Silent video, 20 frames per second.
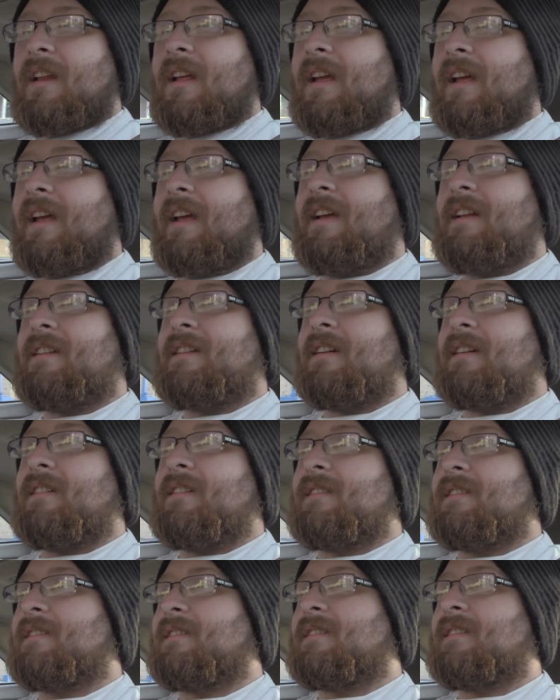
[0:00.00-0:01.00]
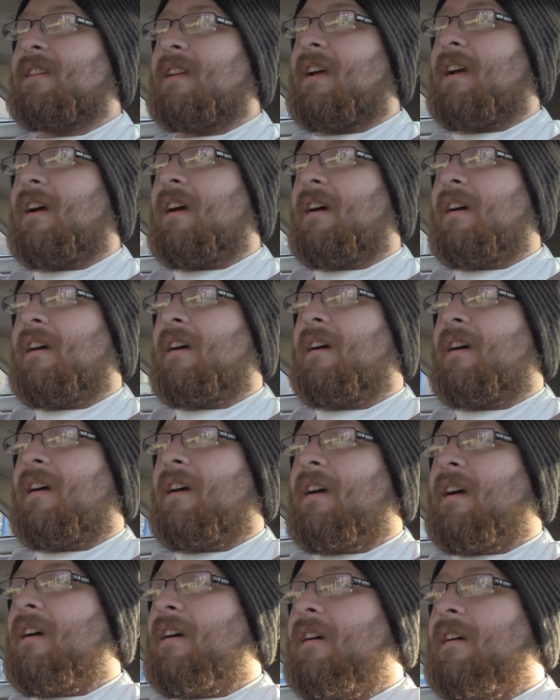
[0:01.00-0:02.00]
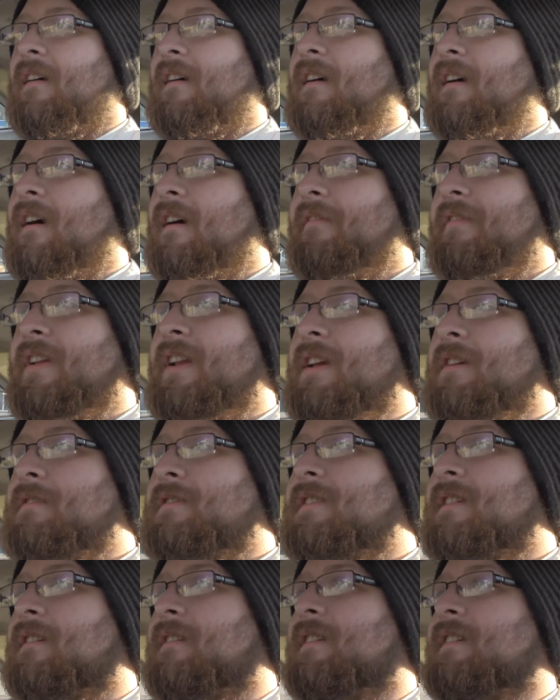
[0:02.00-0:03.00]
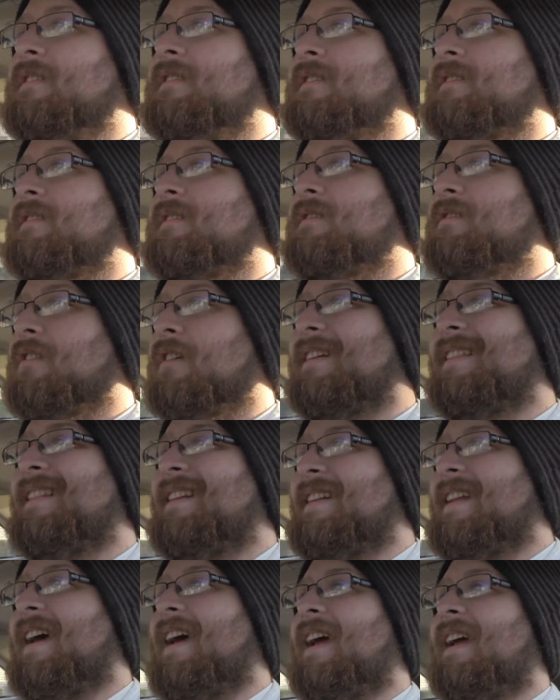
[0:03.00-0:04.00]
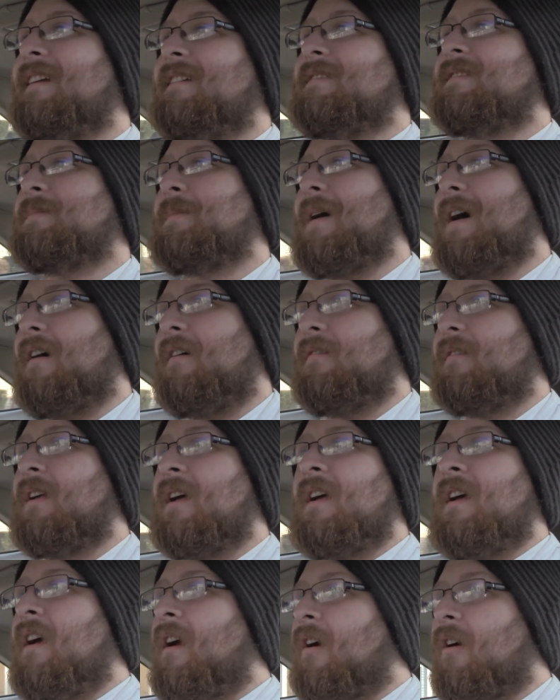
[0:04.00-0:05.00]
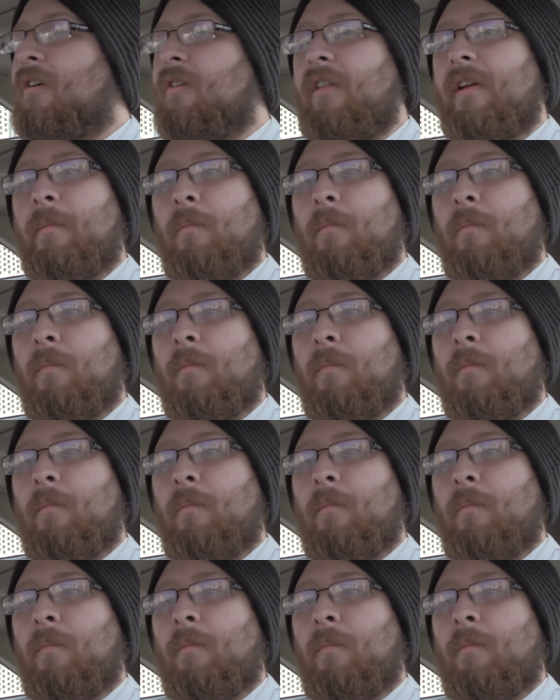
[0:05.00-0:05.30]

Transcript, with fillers: He does a video series during the day. It's about early